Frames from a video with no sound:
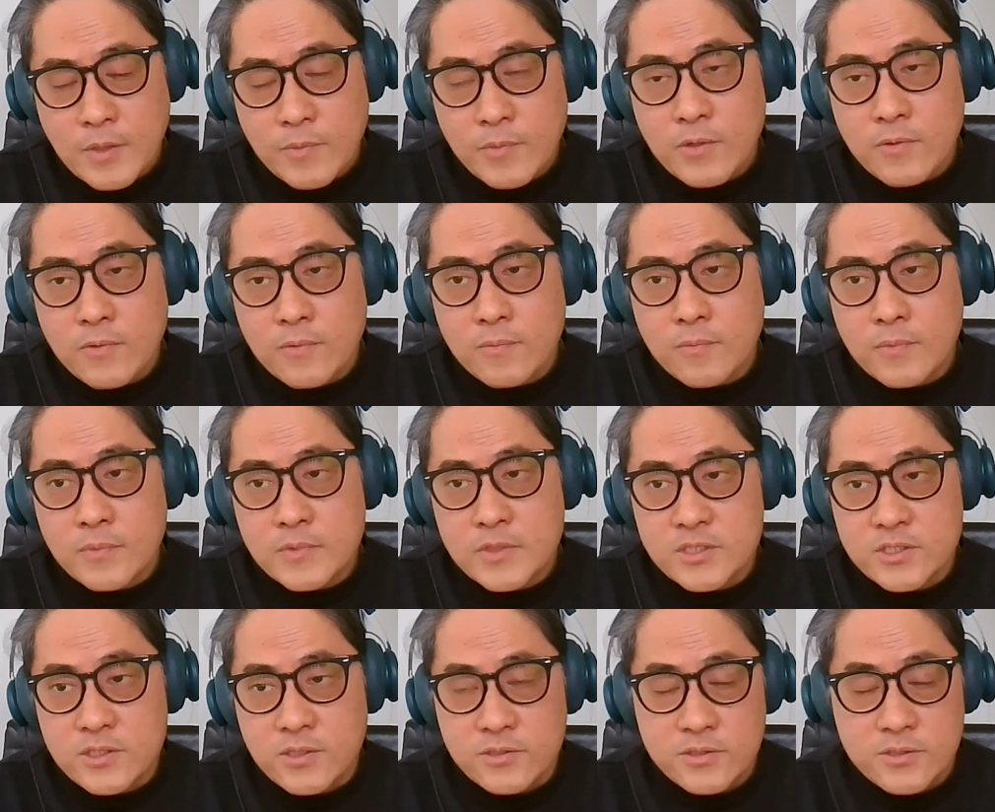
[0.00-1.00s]
I mean,
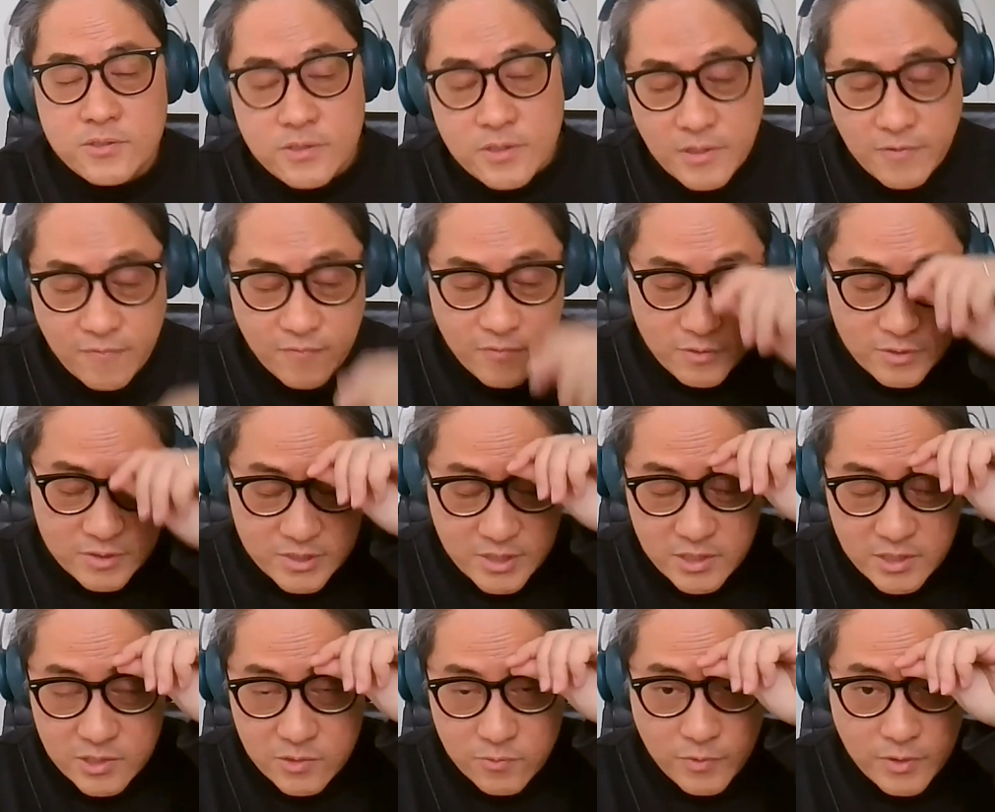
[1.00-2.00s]
just also to give you a
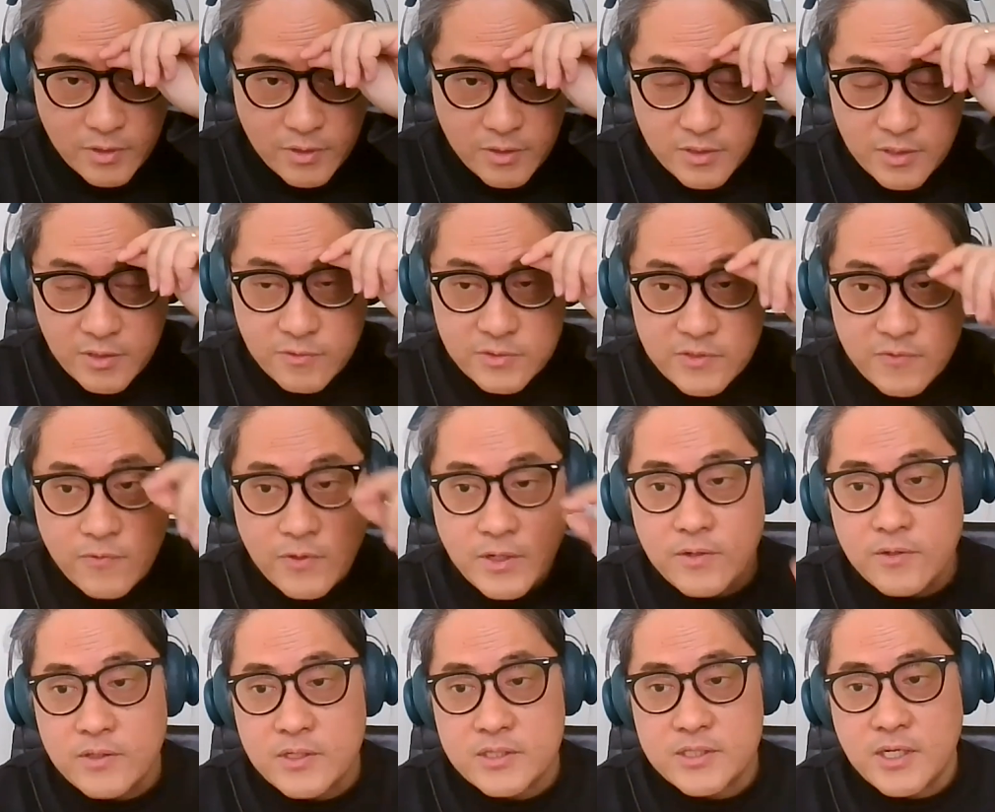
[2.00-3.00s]
sense, there was
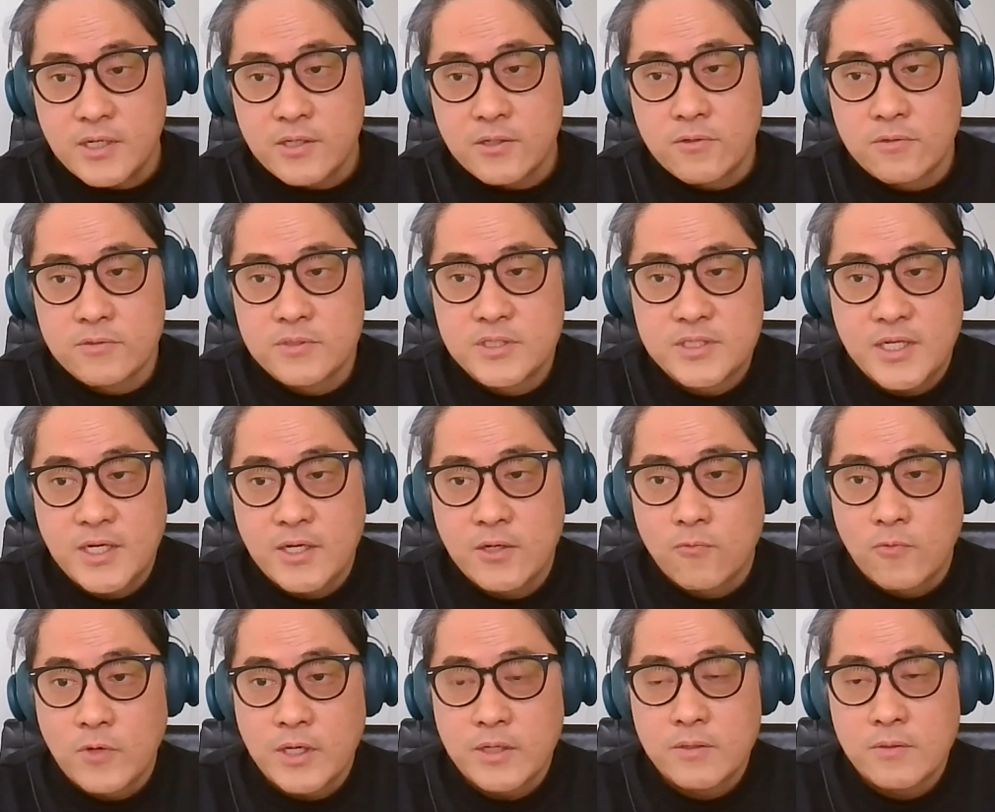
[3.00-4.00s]
one design called
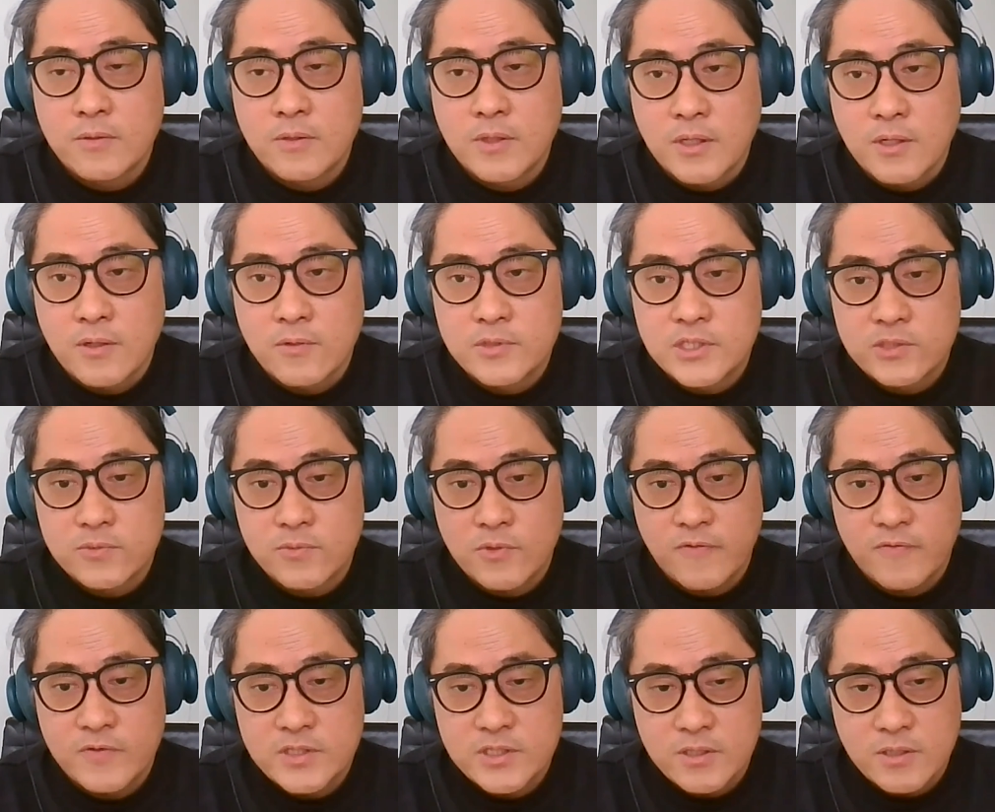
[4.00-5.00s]
Design 1, which is
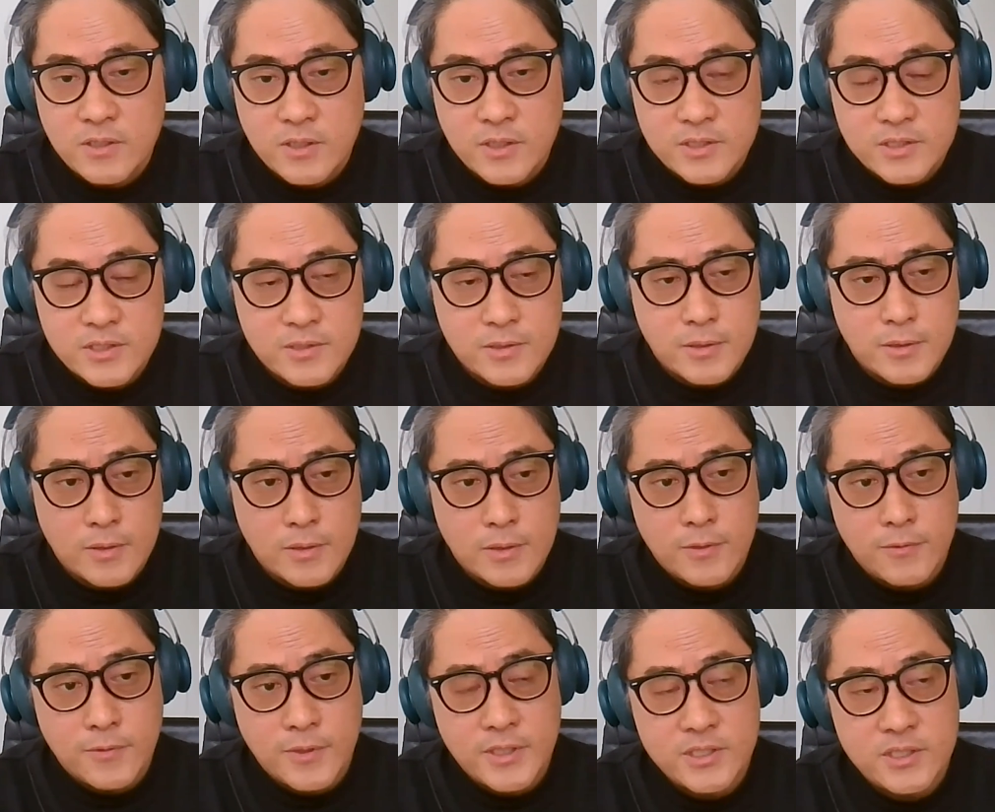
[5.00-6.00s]
one of his earliest
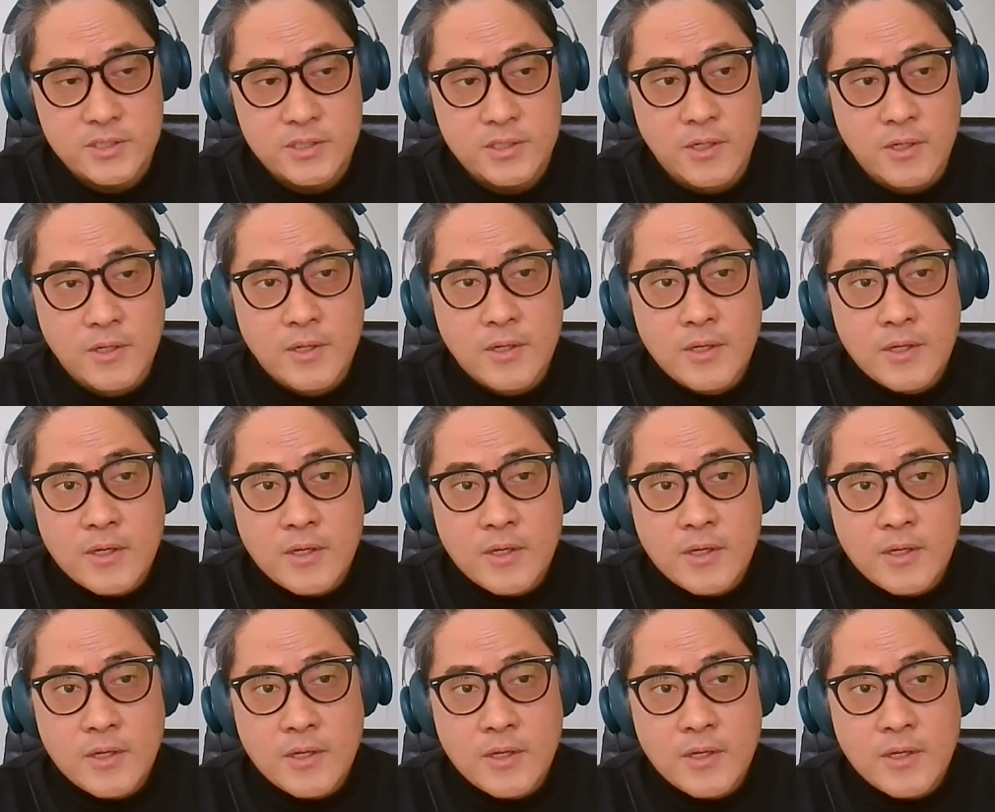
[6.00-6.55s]
iterations.